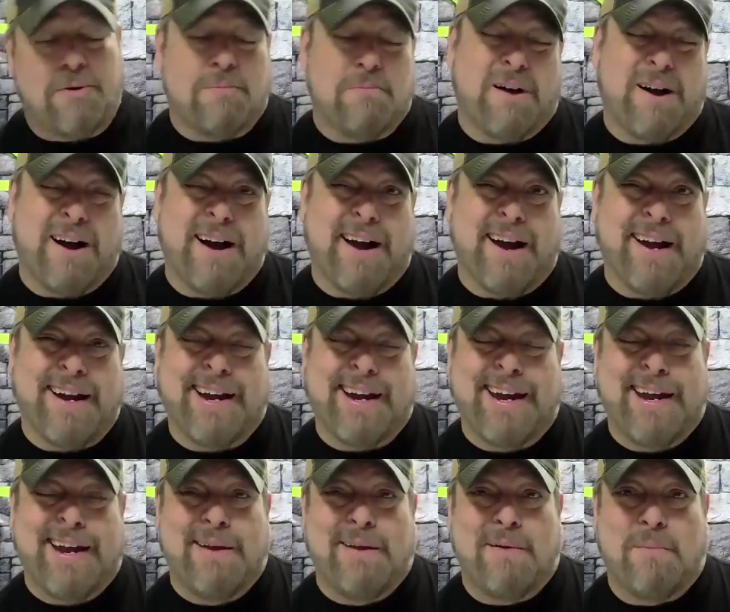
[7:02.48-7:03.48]
people can buy,
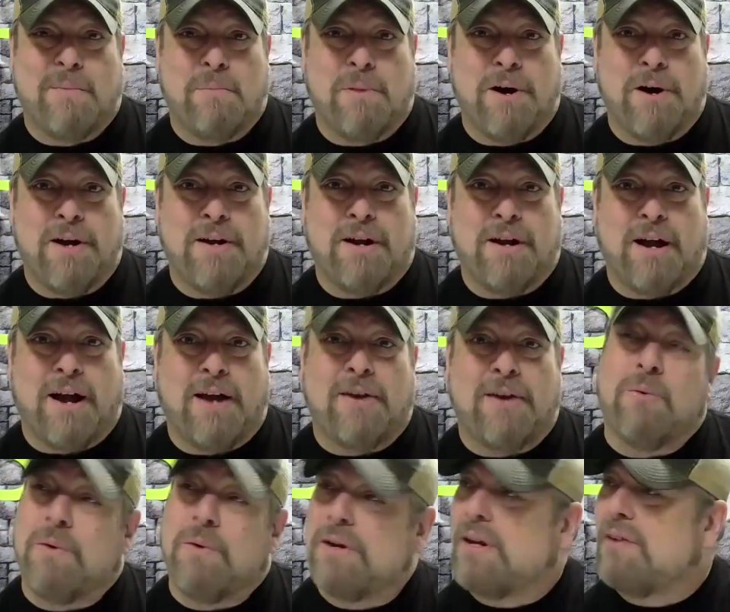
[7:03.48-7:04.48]
but
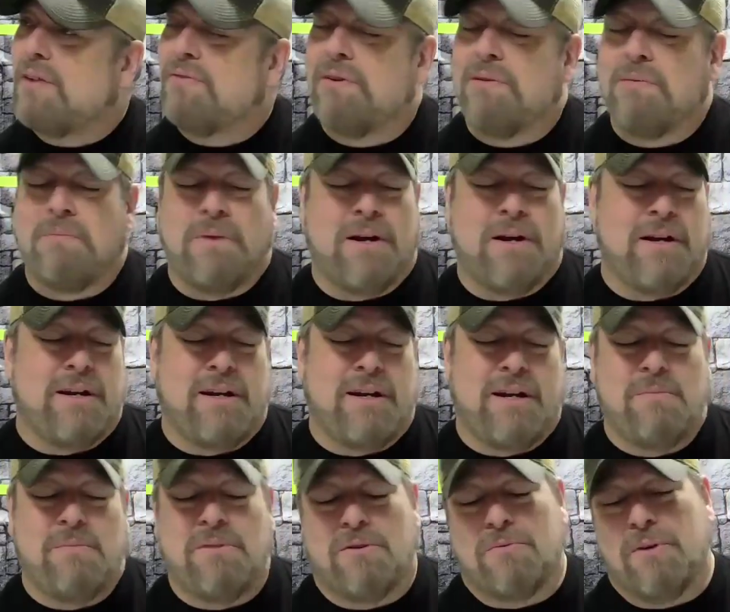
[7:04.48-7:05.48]
I don't want to give up my
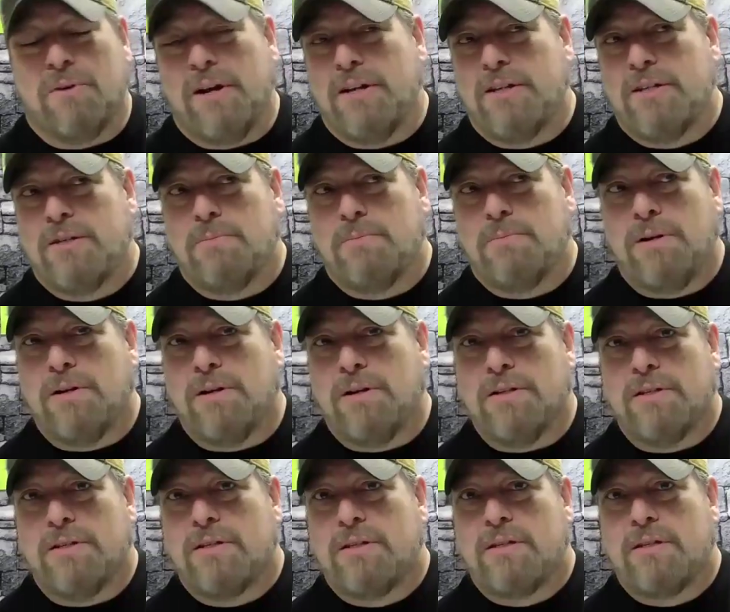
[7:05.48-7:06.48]
ebook rights
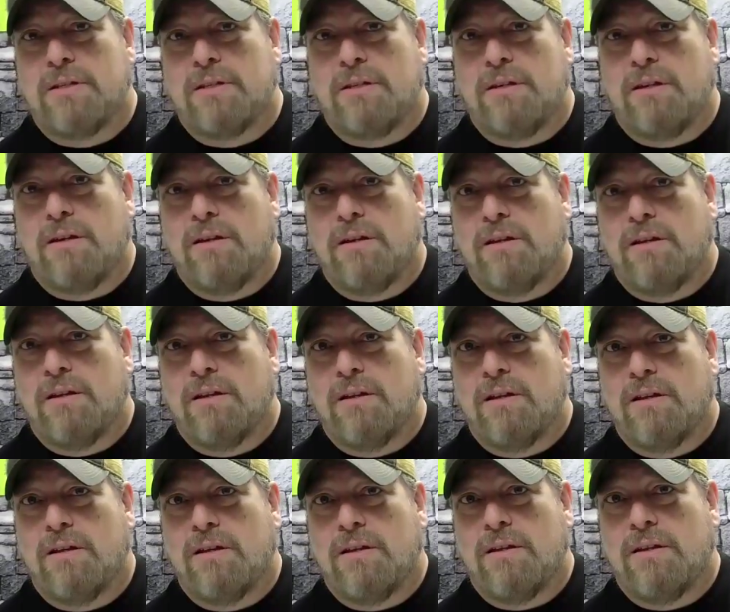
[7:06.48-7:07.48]
because
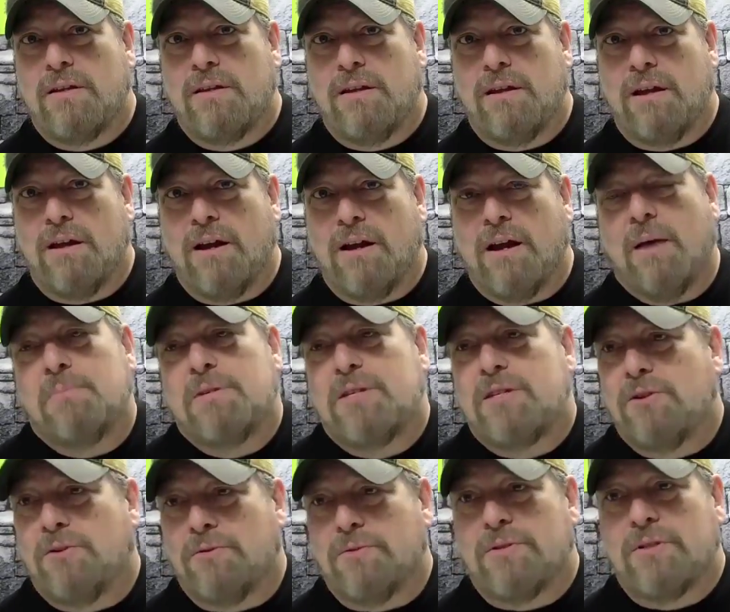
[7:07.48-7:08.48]
I'm
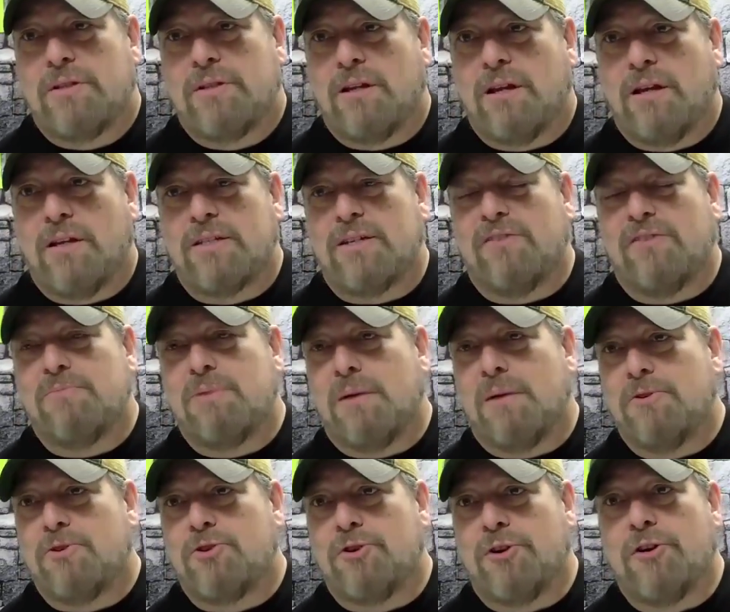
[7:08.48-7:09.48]
still a
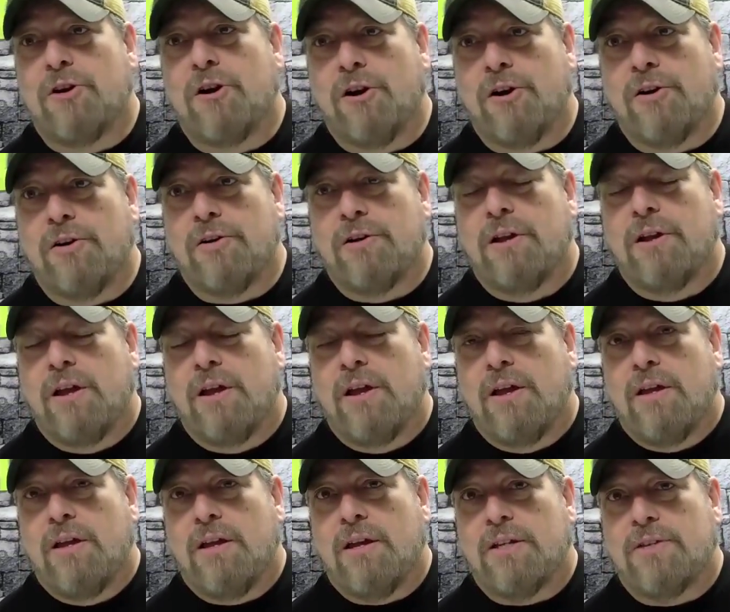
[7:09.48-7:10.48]
self-publisher at heart
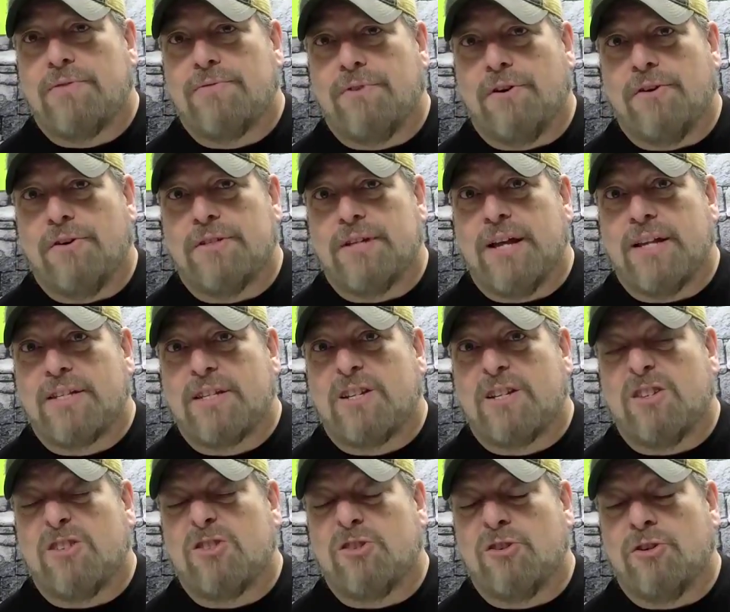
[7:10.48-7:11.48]
as far as that's
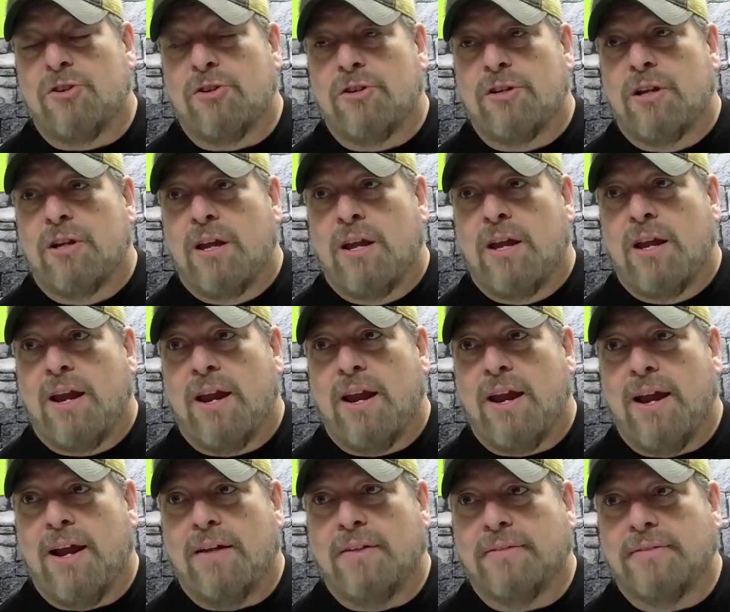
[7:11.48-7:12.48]
concerned.
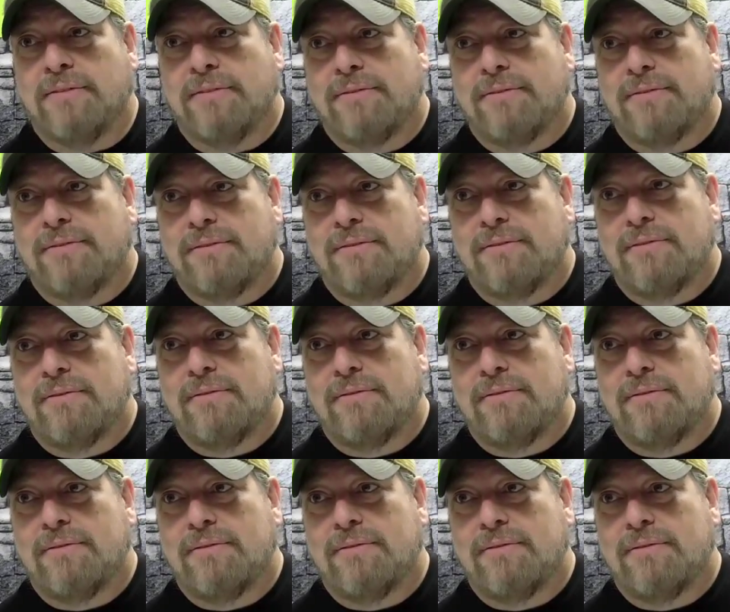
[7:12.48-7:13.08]
And